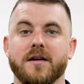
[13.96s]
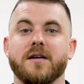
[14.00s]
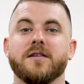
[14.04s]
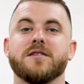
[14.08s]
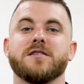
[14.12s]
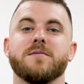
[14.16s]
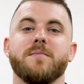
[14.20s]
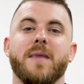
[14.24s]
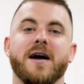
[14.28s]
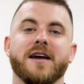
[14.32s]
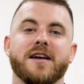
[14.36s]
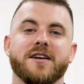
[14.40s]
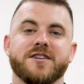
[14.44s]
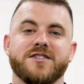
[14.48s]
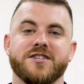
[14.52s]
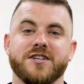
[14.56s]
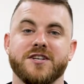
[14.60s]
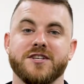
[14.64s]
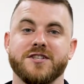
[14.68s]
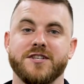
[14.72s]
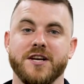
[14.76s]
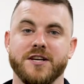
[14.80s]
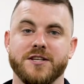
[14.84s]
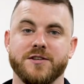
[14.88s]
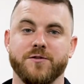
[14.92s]
To make a
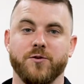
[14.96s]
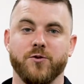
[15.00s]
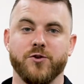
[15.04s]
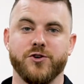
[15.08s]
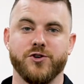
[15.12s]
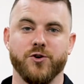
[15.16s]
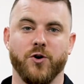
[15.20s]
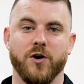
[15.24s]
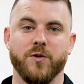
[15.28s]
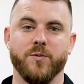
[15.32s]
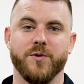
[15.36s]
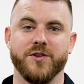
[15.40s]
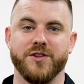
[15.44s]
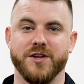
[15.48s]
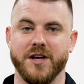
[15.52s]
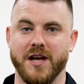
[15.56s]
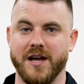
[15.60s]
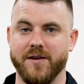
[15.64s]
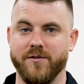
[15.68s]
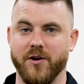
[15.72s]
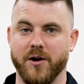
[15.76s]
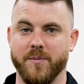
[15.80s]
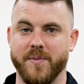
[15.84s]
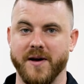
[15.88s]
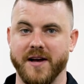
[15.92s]
successful join with the
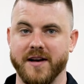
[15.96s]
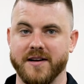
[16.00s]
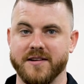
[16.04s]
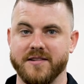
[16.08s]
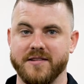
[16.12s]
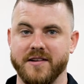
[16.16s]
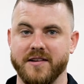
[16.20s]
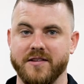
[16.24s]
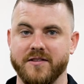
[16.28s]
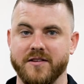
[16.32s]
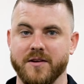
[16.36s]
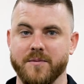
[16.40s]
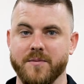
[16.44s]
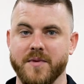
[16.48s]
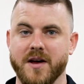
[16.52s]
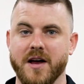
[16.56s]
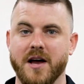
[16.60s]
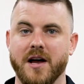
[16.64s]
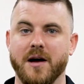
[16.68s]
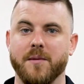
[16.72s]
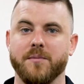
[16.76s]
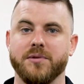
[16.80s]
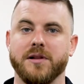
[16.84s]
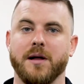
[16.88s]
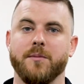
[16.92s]
Evopex system,
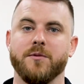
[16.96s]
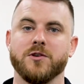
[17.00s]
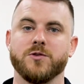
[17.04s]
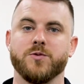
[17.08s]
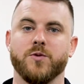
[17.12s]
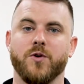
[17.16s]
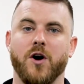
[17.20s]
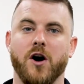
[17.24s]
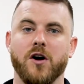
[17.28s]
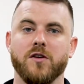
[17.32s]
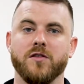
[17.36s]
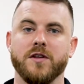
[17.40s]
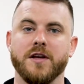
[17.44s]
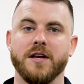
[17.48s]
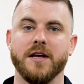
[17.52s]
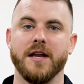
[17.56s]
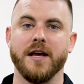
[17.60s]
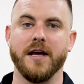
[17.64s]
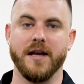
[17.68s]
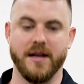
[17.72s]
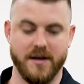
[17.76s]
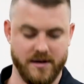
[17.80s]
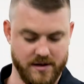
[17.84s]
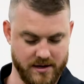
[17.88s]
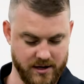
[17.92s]
plumbers will only
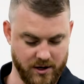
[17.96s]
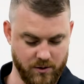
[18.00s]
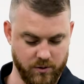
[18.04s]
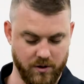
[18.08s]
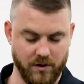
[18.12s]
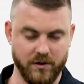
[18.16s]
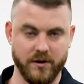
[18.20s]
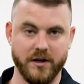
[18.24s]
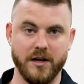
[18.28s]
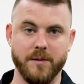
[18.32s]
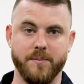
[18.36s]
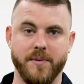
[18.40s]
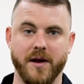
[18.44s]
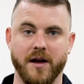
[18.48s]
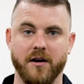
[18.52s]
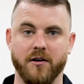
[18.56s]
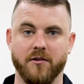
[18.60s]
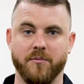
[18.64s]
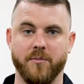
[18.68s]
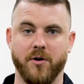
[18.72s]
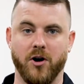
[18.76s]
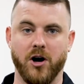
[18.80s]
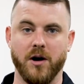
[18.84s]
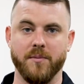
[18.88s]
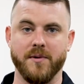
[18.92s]
need a quality pair
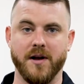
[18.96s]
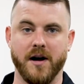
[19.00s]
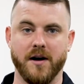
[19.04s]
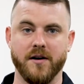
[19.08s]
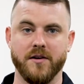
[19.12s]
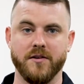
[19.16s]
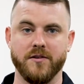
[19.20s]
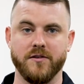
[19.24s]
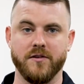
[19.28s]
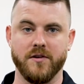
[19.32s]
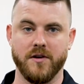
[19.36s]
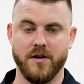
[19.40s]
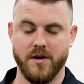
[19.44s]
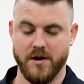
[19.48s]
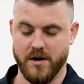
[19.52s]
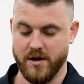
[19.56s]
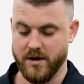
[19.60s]
of pipe cutters,